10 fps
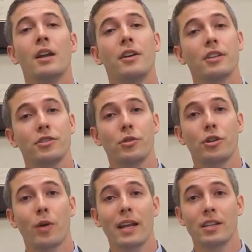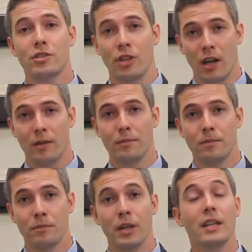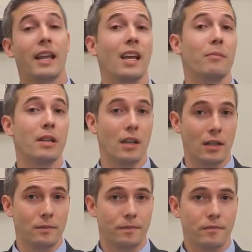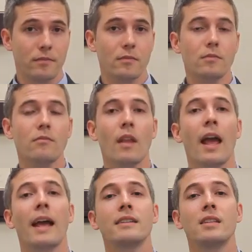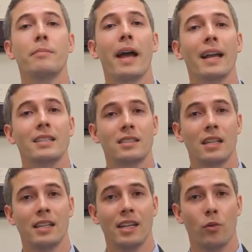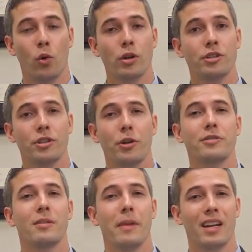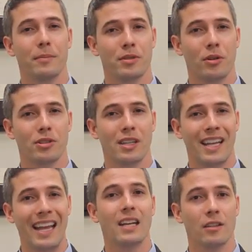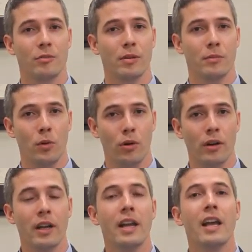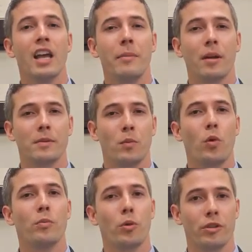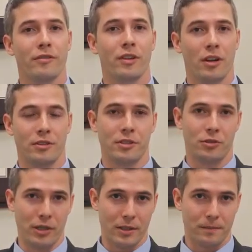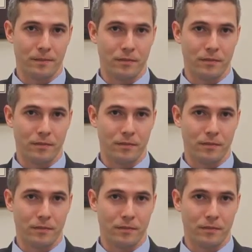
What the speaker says: It doesn't do the greatest job, but it can be done. As the bags tend to get worse, you'll notice the makeup starts to cake a little bit more, and it becomes more and more difficult to treat.